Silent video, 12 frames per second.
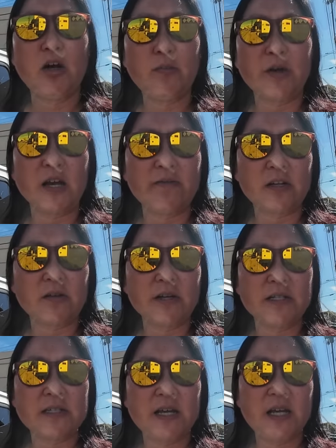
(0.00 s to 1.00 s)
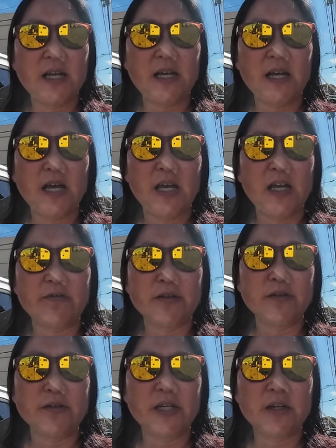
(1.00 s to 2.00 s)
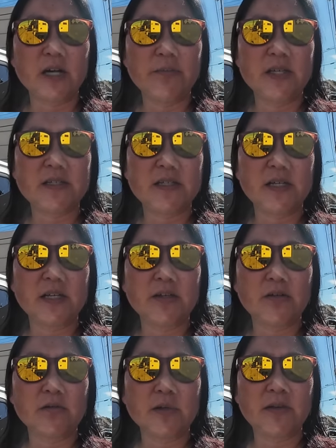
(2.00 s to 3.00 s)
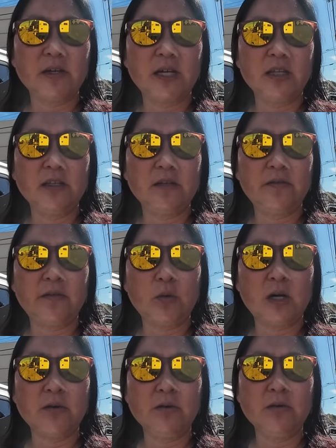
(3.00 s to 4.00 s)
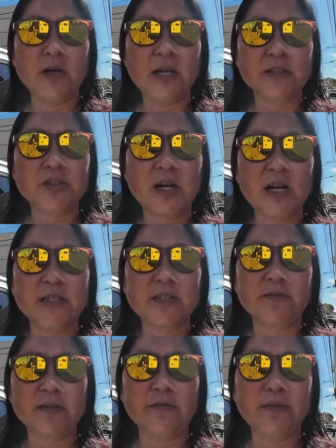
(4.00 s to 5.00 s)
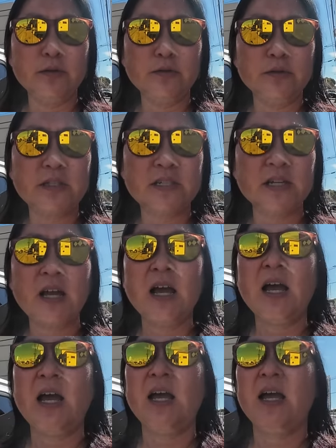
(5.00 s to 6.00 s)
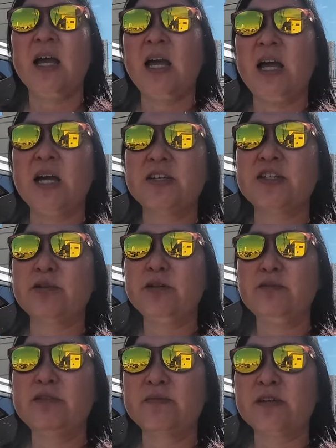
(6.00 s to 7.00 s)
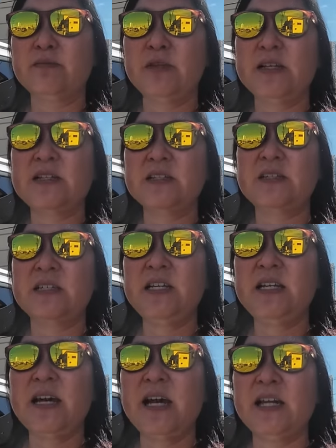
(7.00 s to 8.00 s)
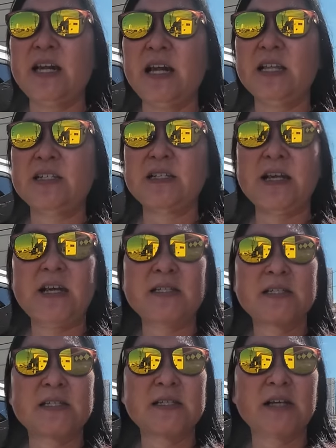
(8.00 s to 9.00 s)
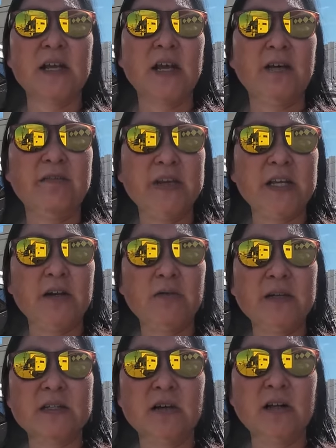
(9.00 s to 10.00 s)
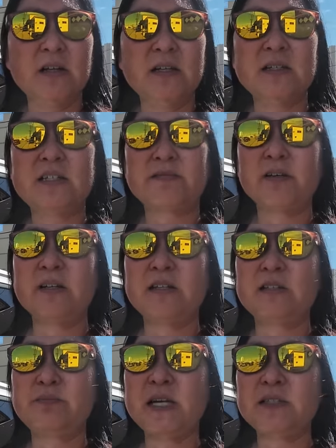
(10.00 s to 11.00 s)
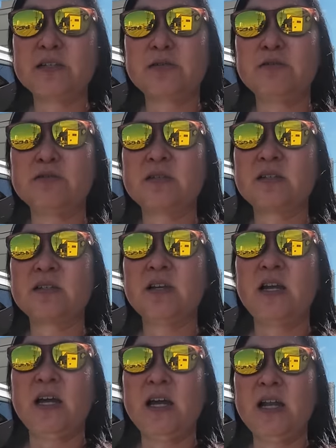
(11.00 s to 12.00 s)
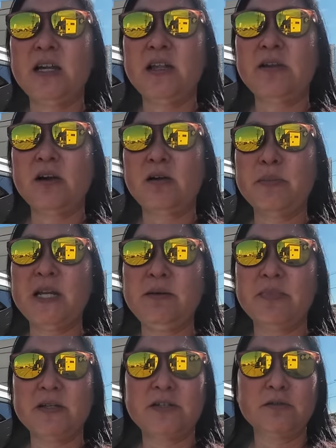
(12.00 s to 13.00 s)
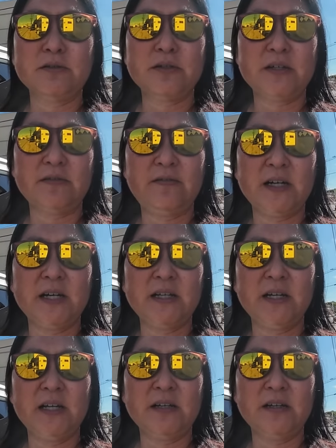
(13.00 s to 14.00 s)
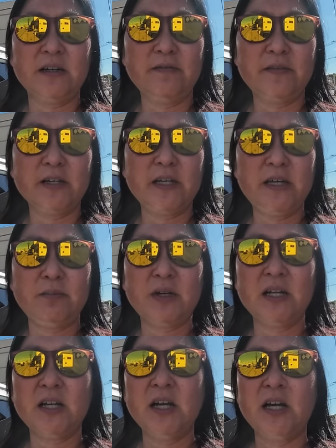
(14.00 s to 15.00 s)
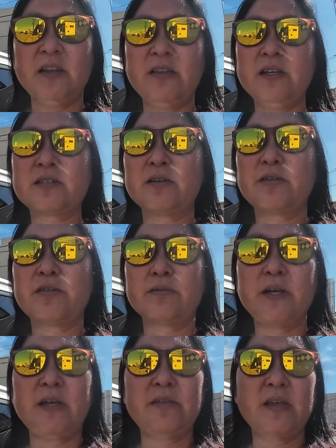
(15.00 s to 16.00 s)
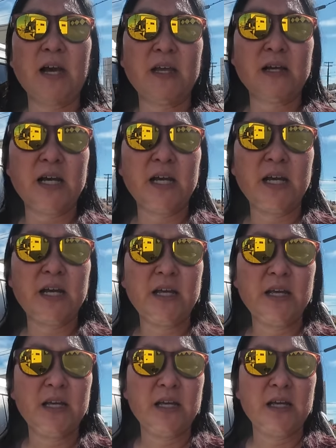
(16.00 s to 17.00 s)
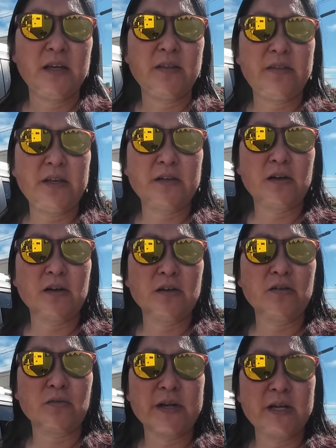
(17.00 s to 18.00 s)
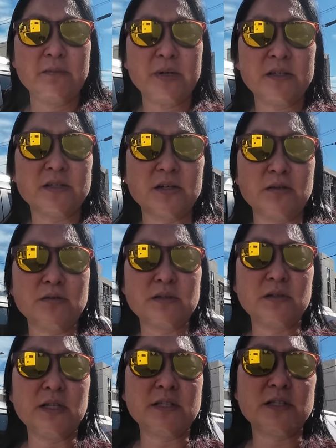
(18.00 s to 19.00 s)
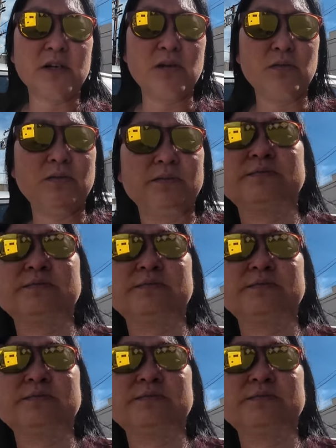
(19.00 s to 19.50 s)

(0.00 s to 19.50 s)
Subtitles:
Hope you're having a great day. If you're new here, I'm Misty, and I go around the island of Oahu and try different foods and show you different places to eat at. And today's video is on different bentos. And there are many bentos you can find in Hawaii, but these are three that I think are great bentos. So let's go.